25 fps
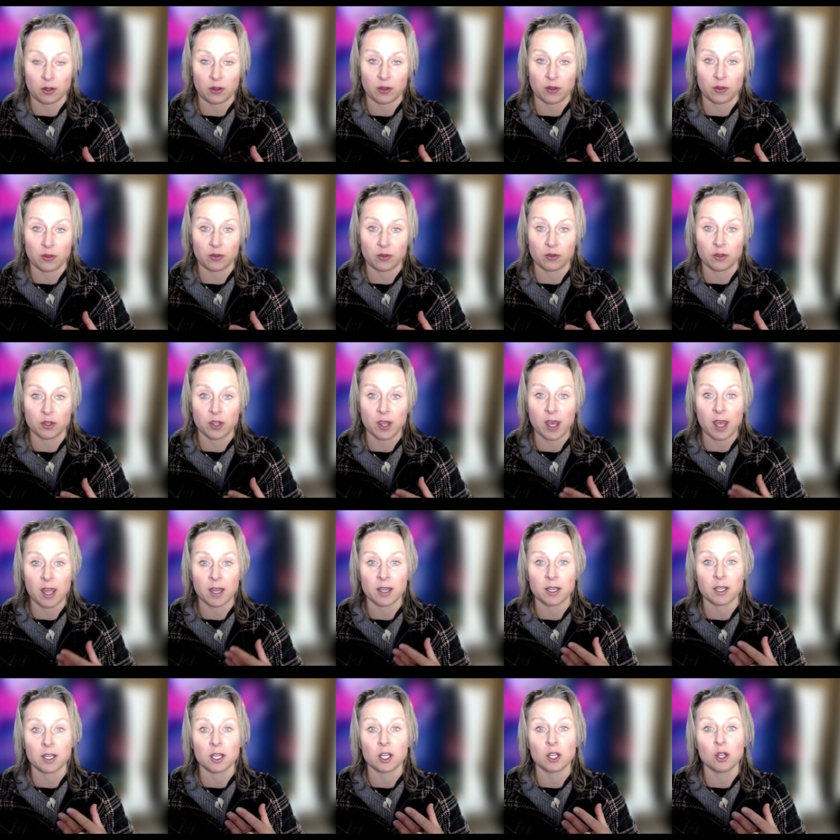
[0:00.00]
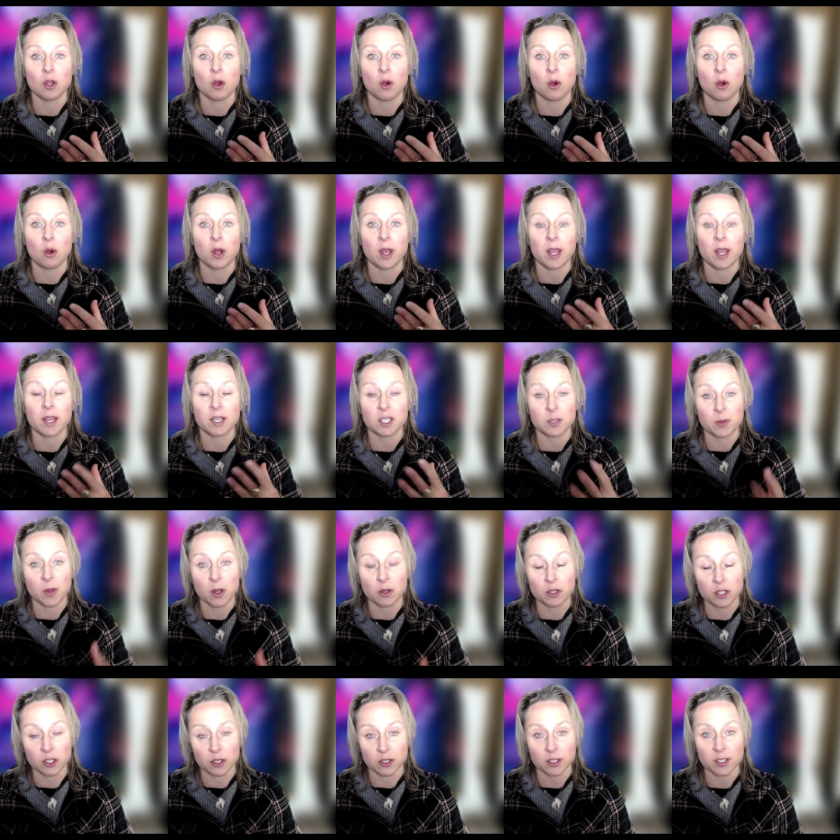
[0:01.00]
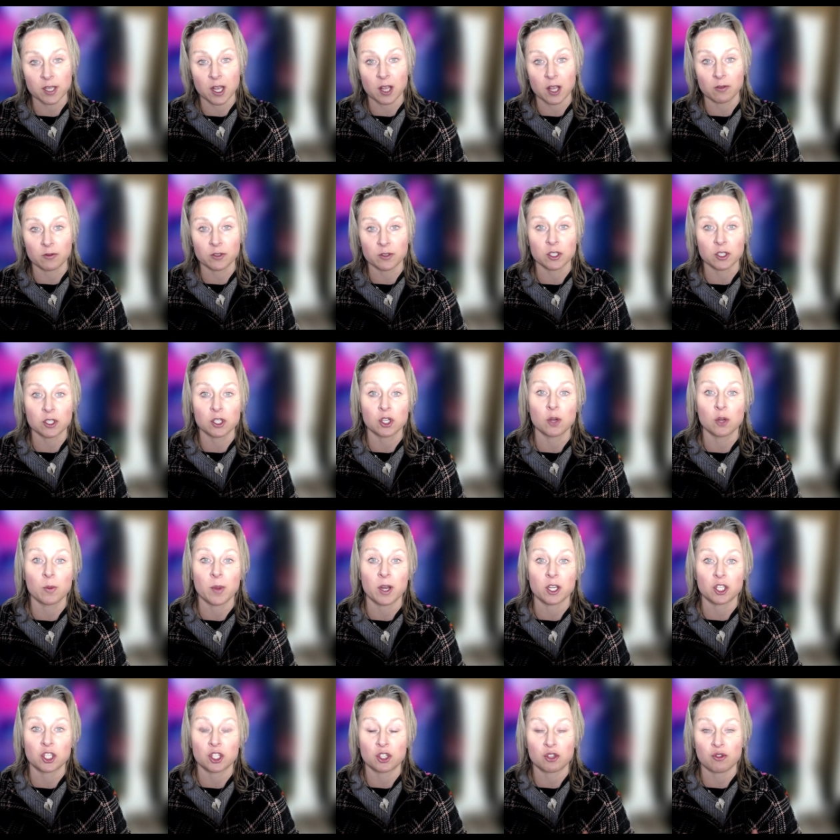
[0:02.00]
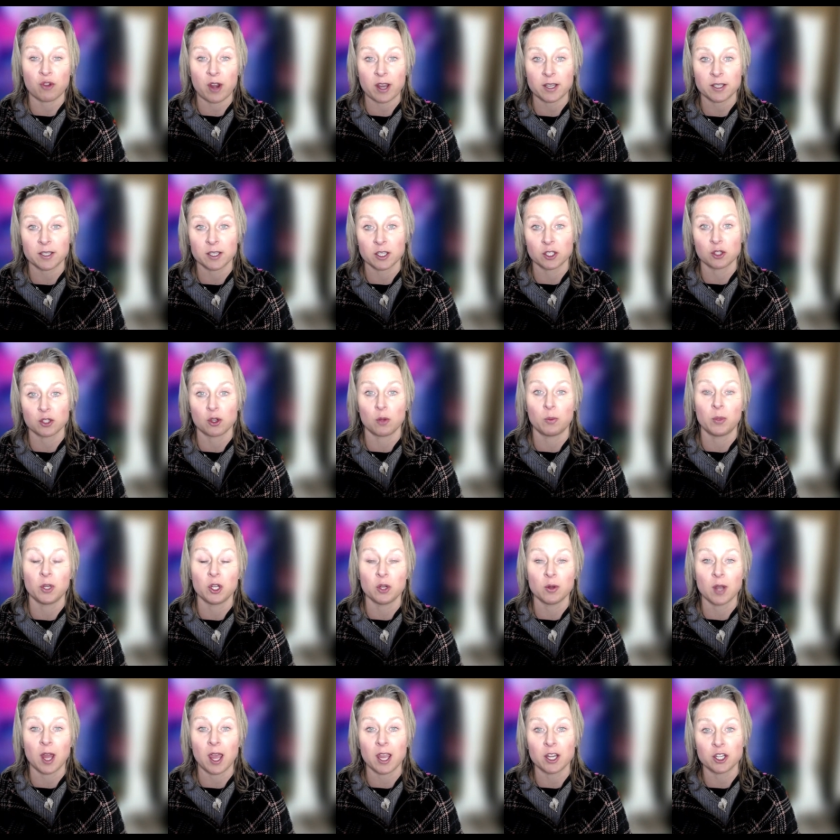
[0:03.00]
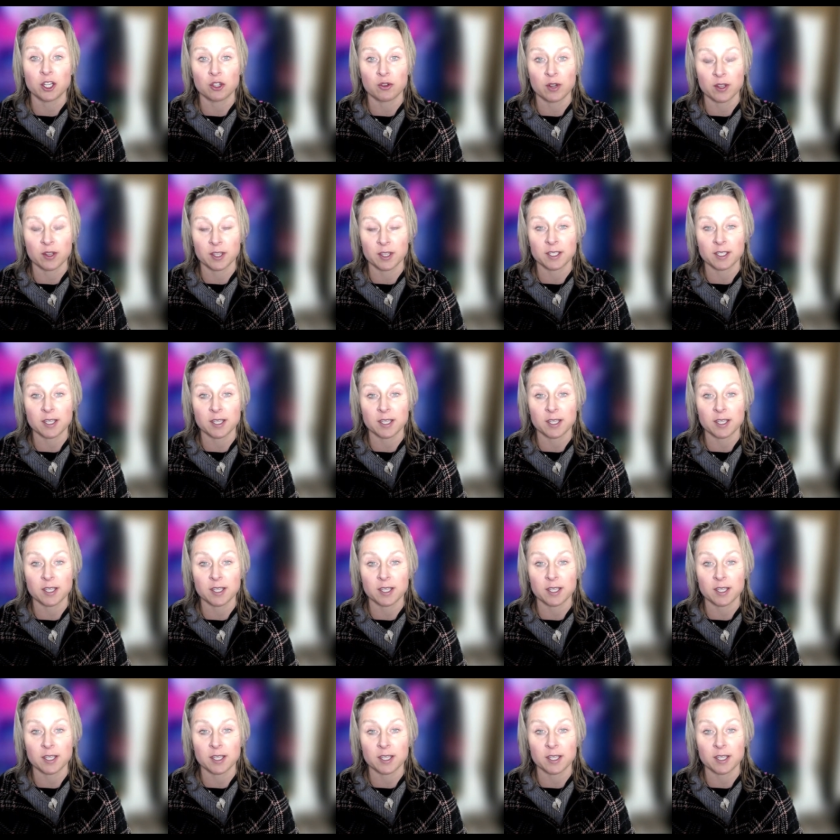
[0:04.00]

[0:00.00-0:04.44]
then you're exposing yourself to too much stresses or blue light during the